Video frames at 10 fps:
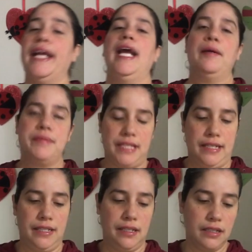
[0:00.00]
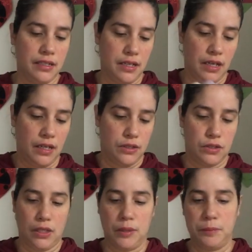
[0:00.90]
am sending
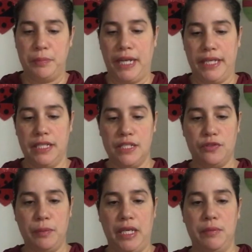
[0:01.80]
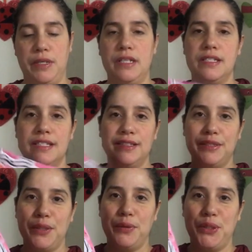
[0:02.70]
some blankets for babies.
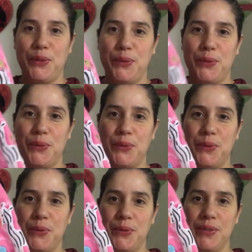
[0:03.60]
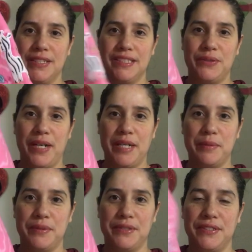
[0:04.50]
Look how cute, little
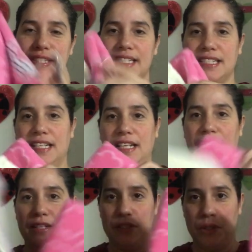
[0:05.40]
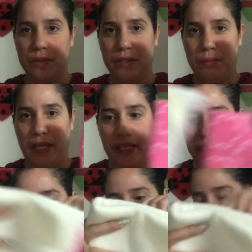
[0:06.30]
animals. So some
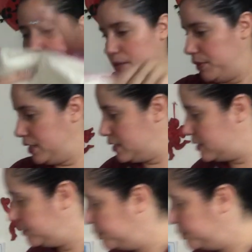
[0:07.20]
blankets for babies.